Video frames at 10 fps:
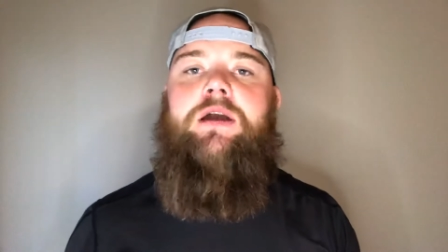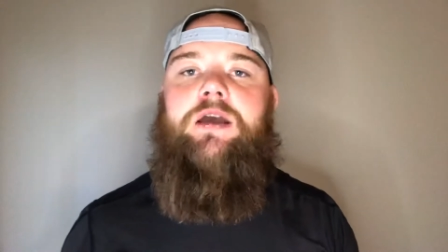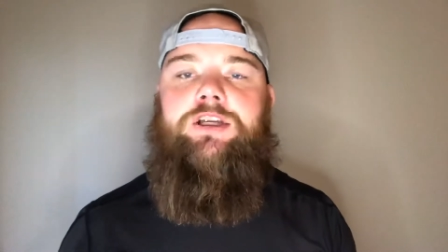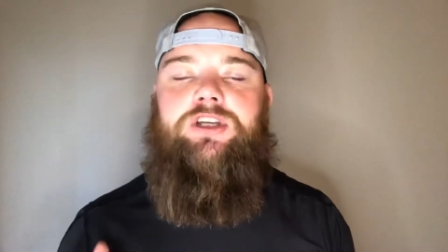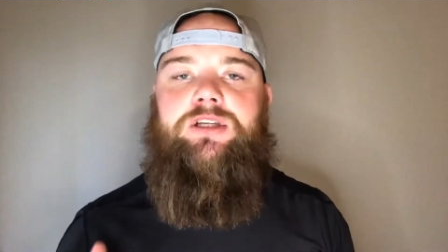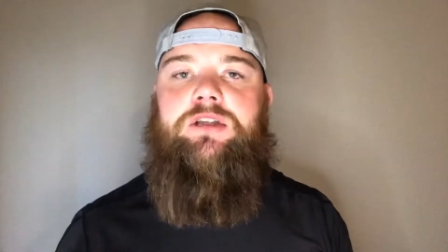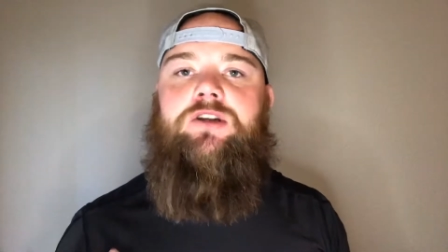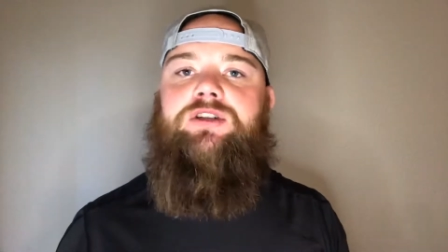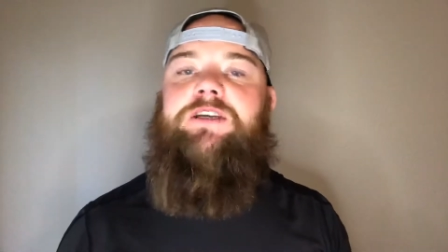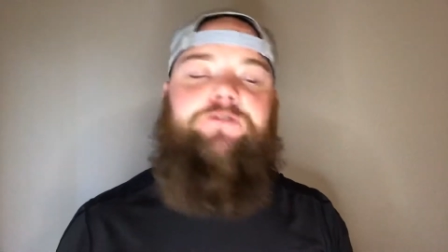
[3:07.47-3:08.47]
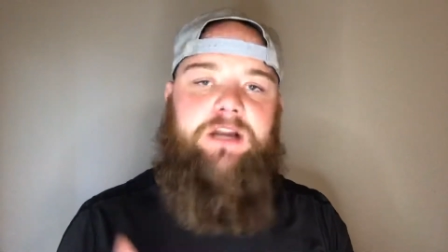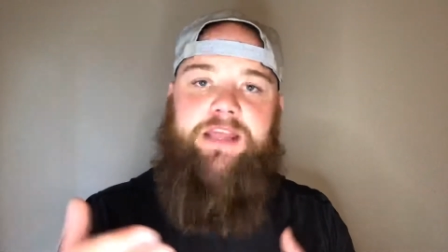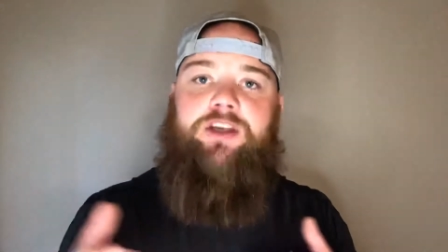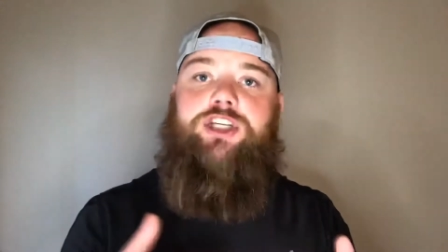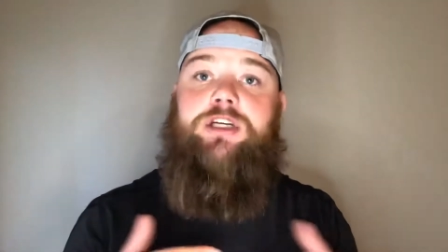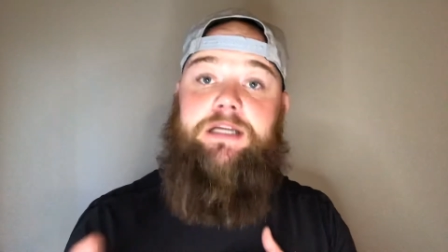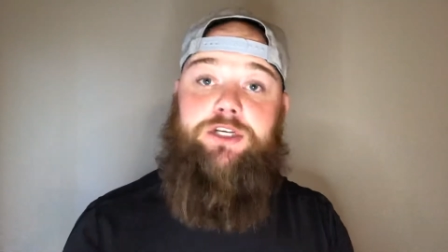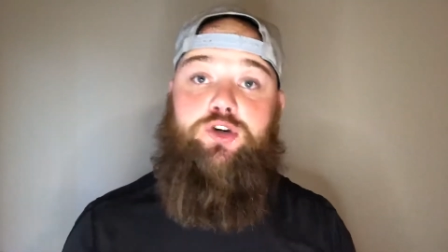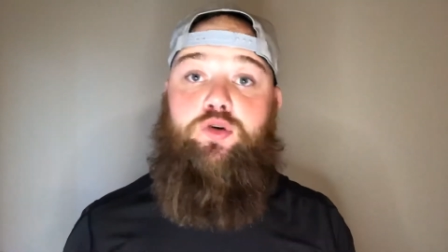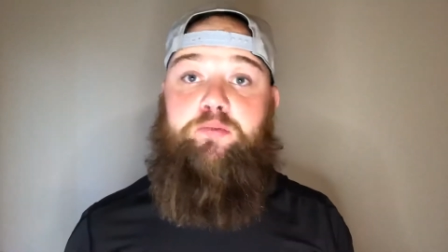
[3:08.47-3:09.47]
It's just a little different in the
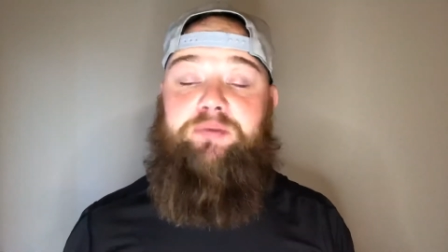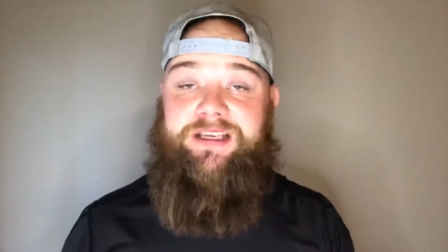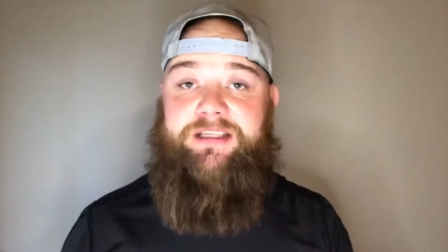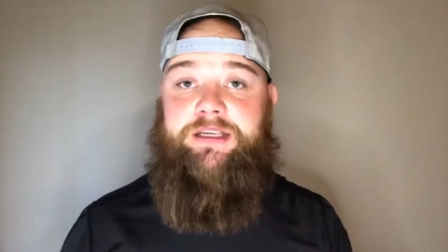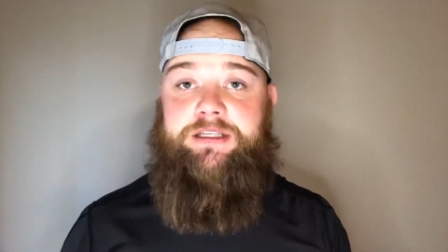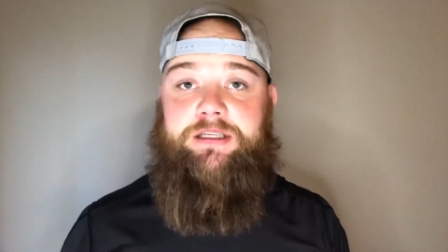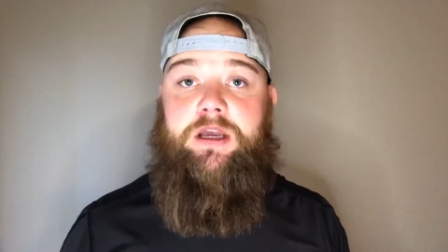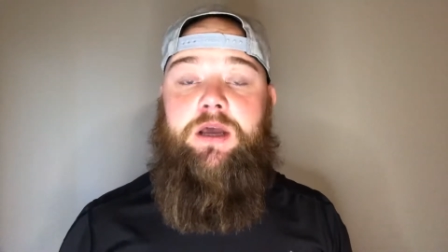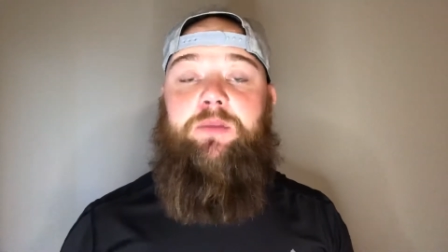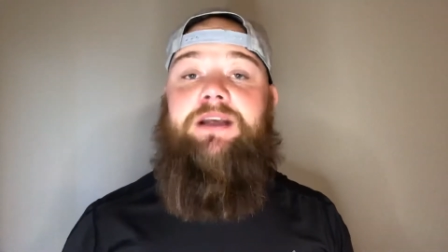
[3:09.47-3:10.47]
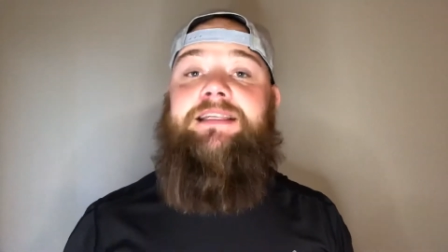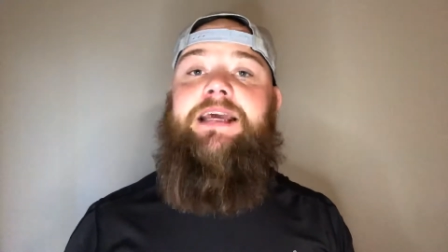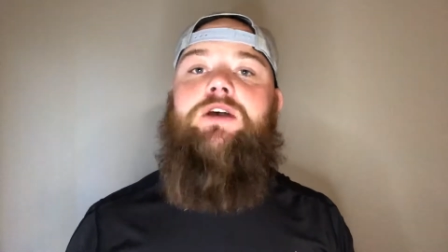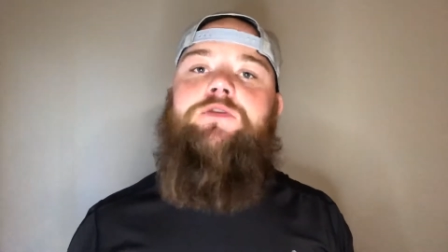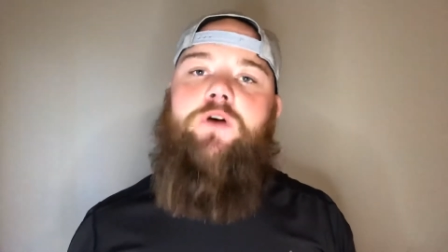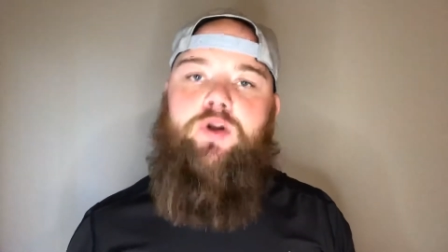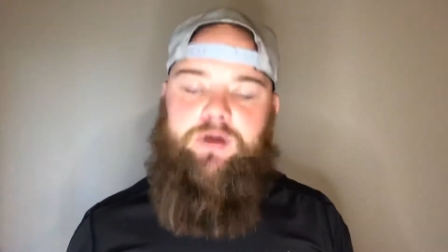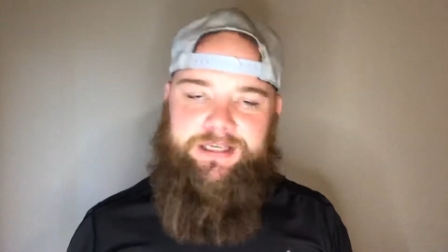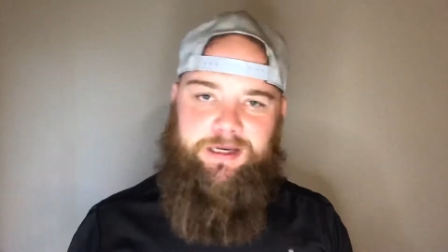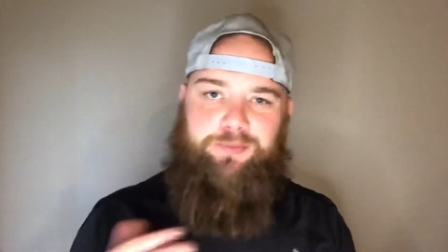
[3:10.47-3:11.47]
traditional business. But a sales funnel
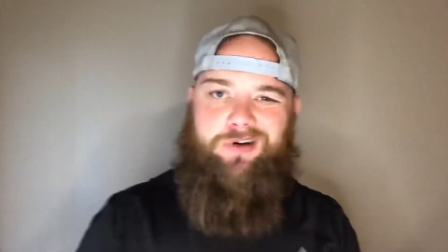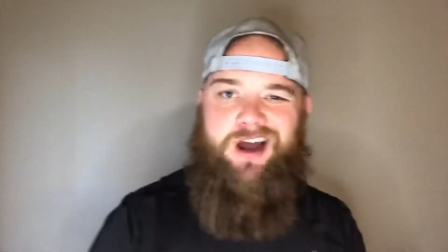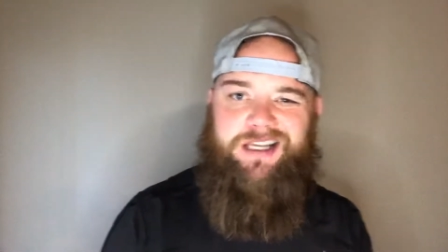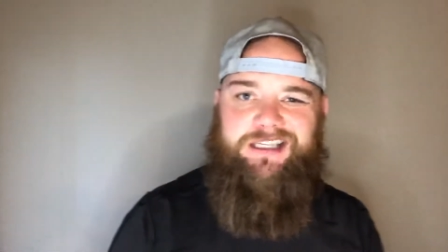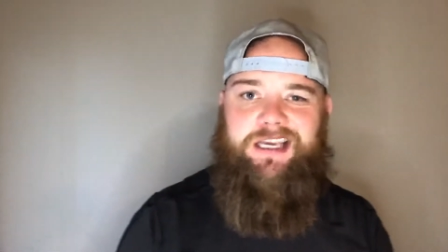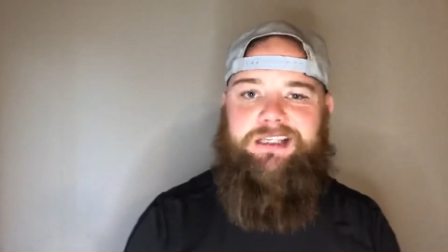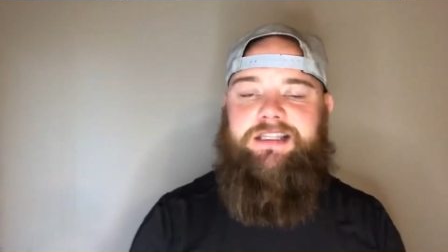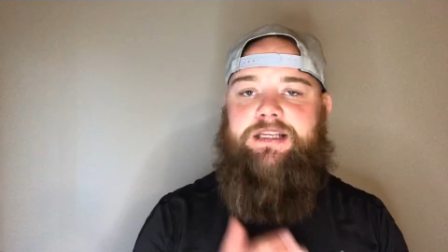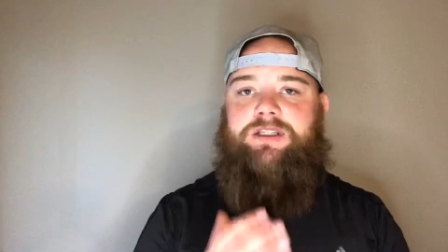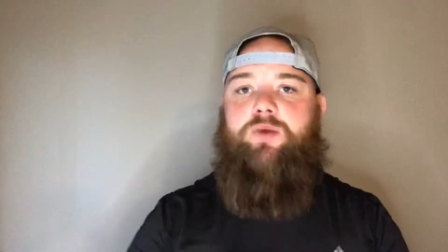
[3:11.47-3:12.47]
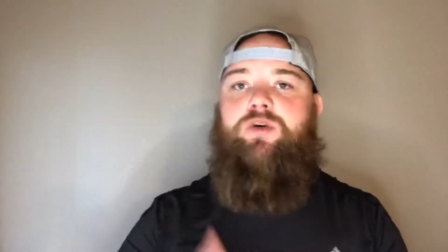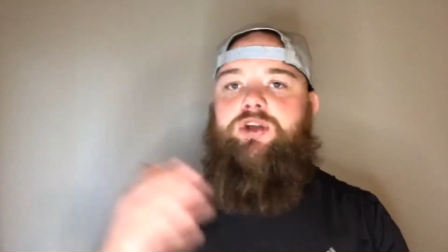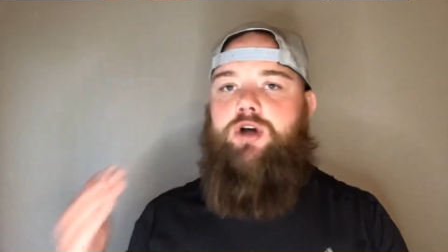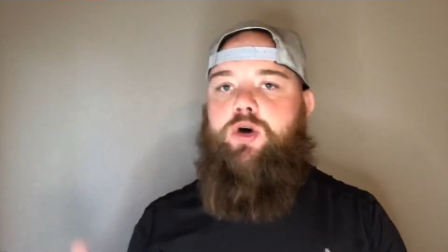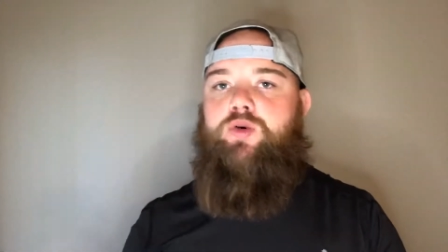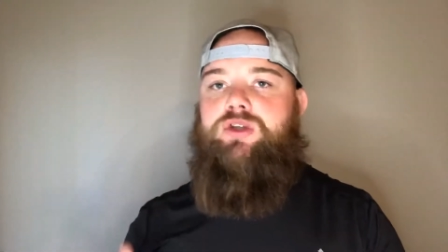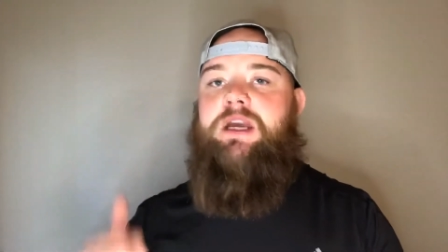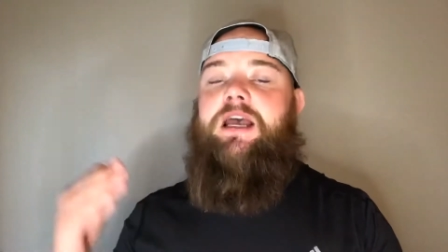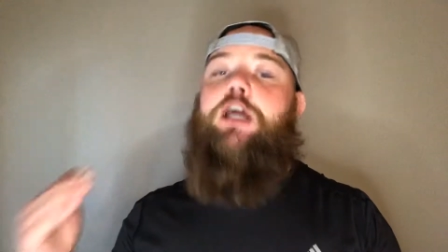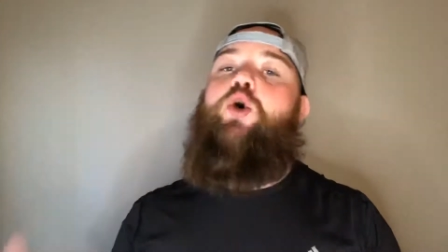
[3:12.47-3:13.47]
is a process that someone goes
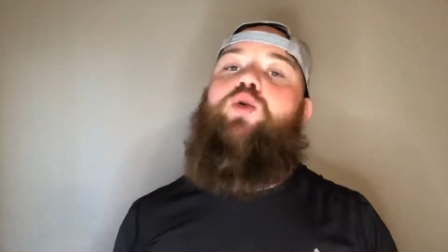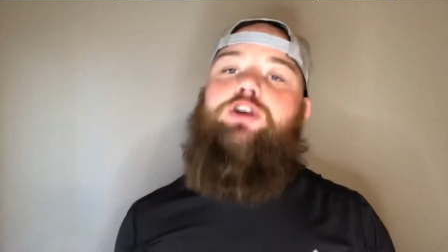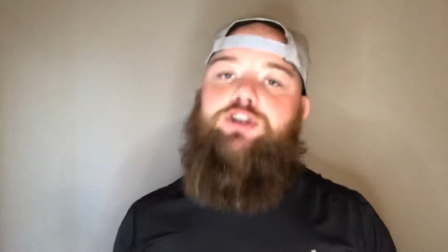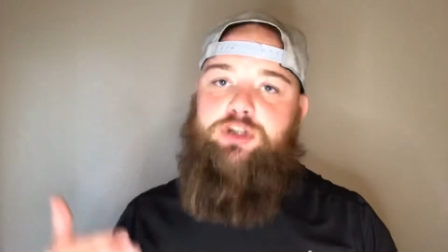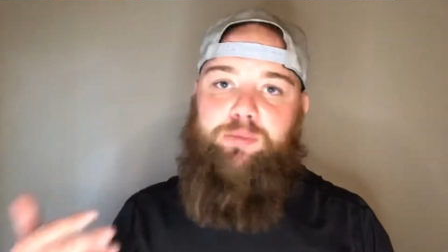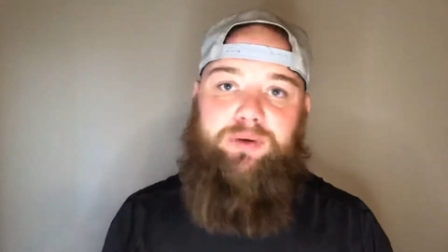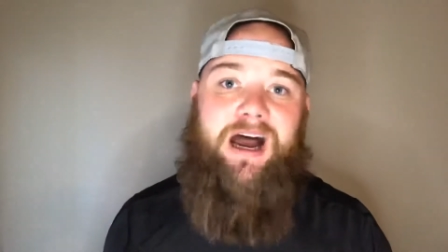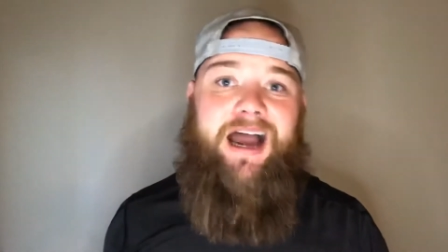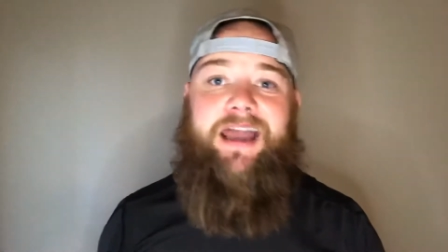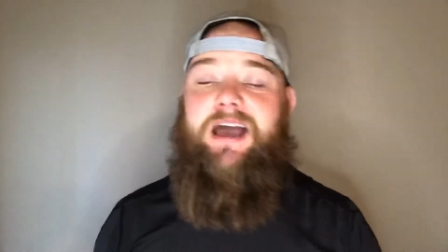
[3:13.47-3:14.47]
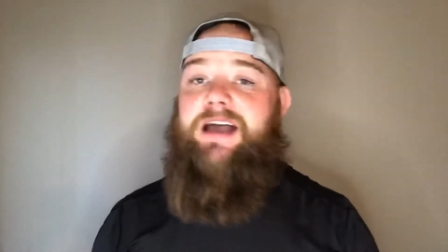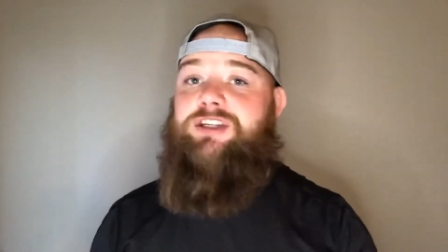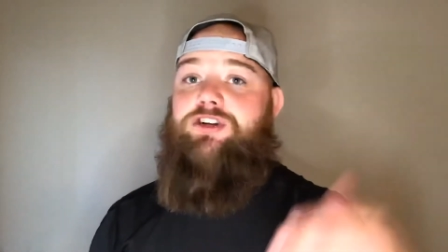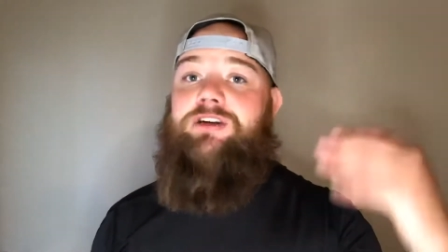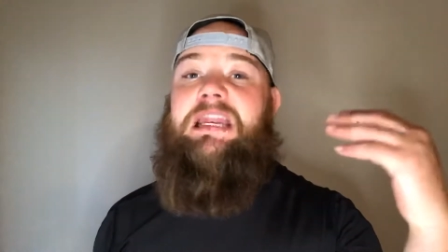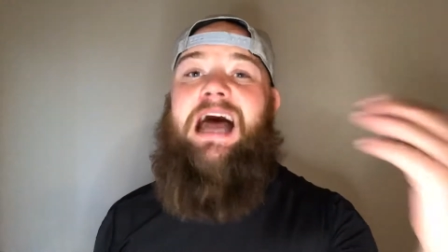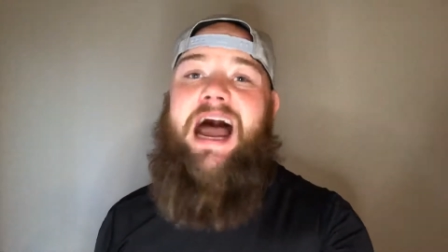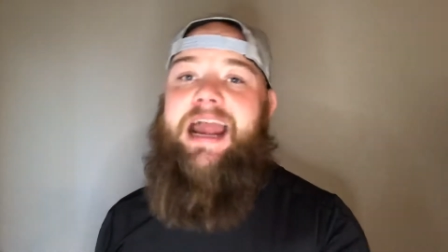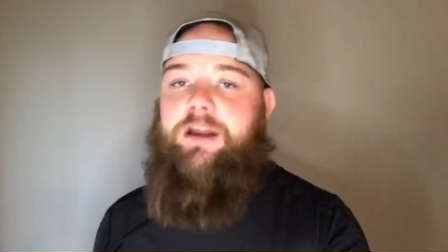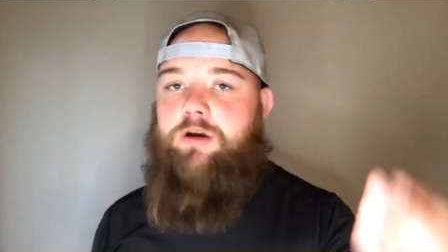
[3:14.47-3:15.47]
in order to buy a certain
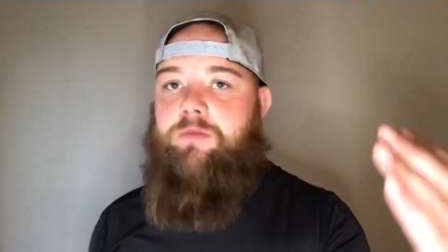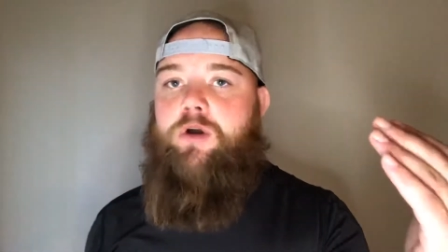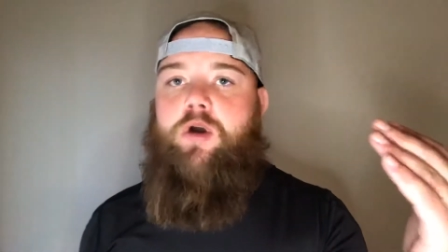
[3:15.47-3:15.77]
item